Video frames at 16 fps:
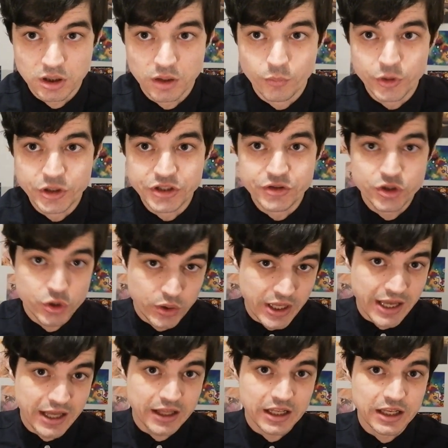And when you do
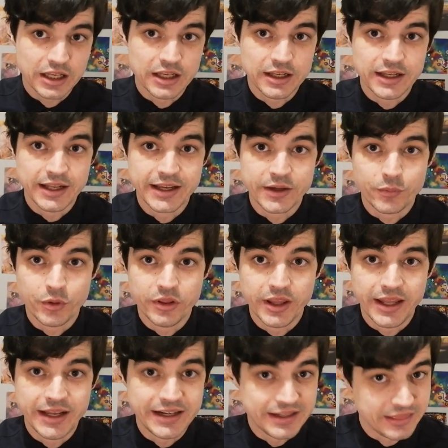that, like with
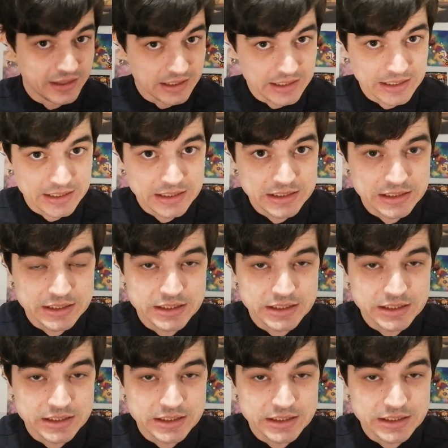anything,